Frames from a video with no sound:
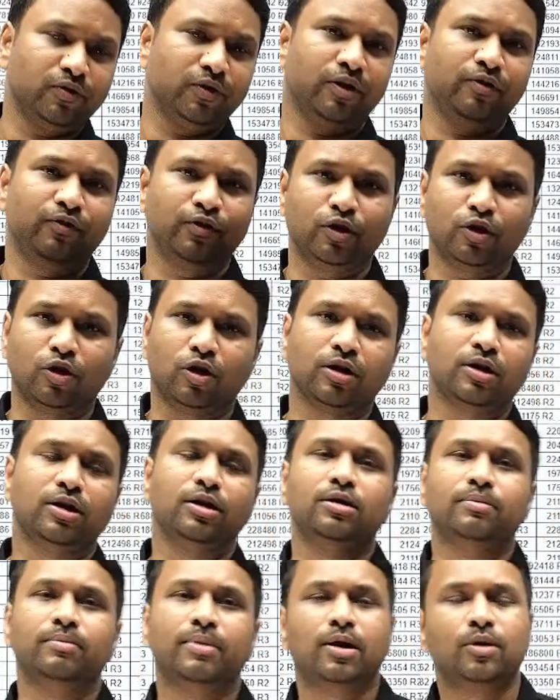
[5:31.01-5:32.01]
If you're
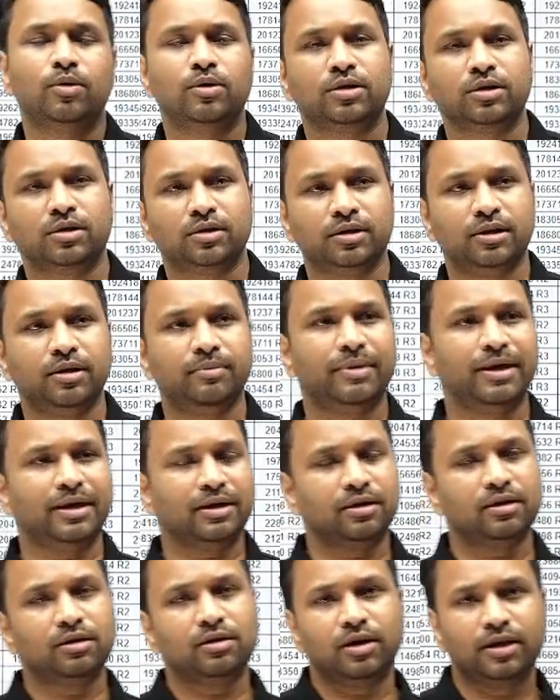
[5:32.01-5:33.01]
talking about the
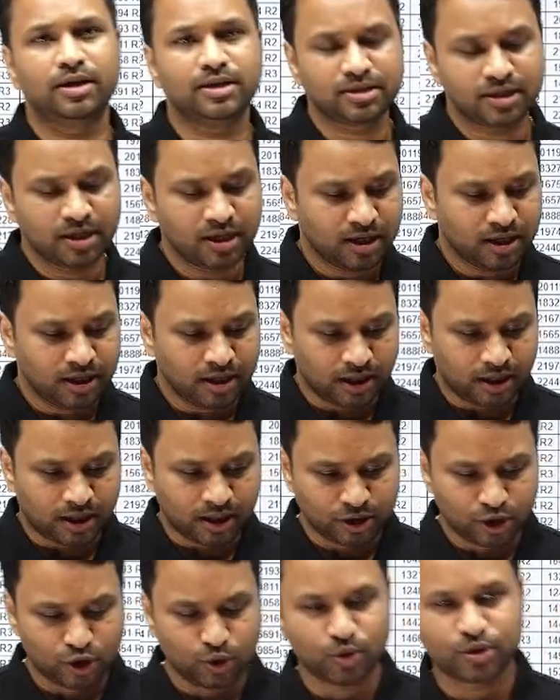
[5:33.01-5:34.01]
medical college,
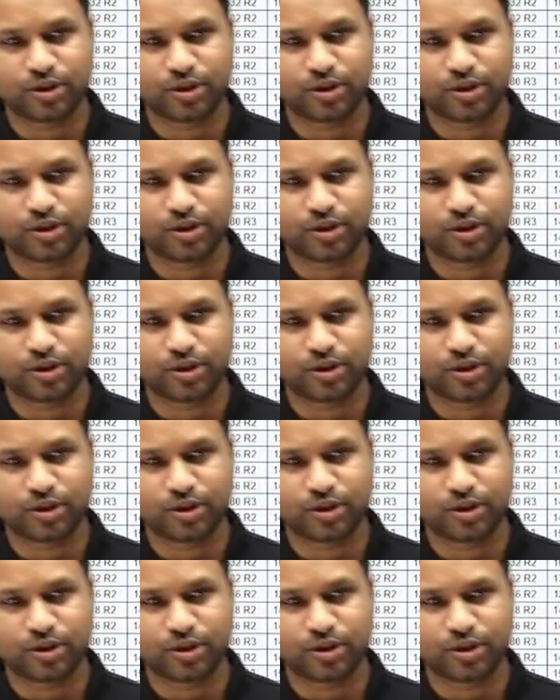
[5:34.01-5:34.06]
choose